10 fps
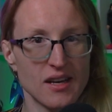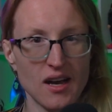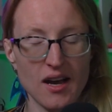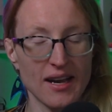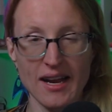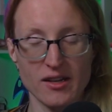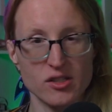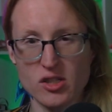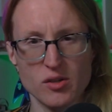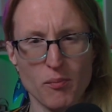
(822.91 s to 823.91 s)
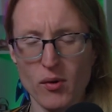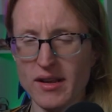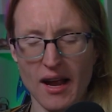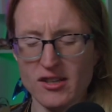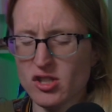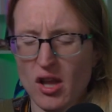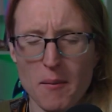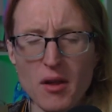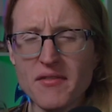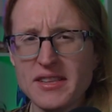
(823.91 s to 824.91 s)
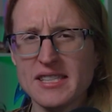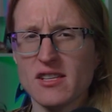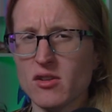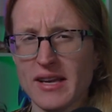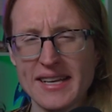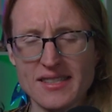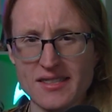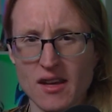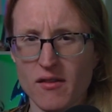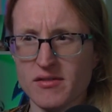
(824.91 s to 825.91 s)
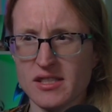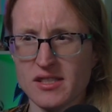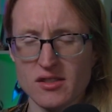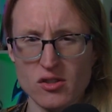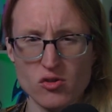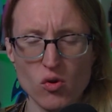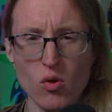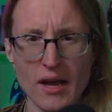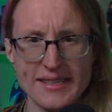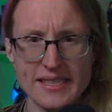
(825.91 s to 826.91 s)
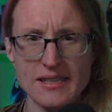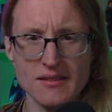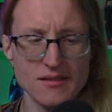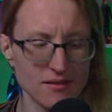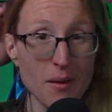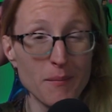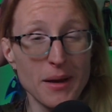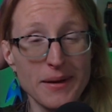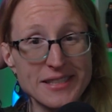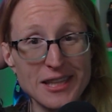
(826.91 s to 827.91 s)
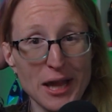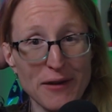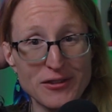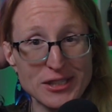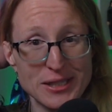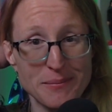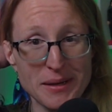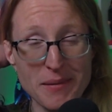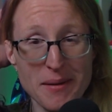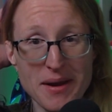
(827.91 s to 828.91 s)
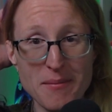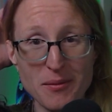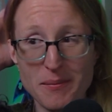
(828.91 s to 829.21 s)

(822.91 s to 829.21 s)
Again, so to point, I'm loving these little hints of this control idea. Maybe it's the leftist in me. Maybe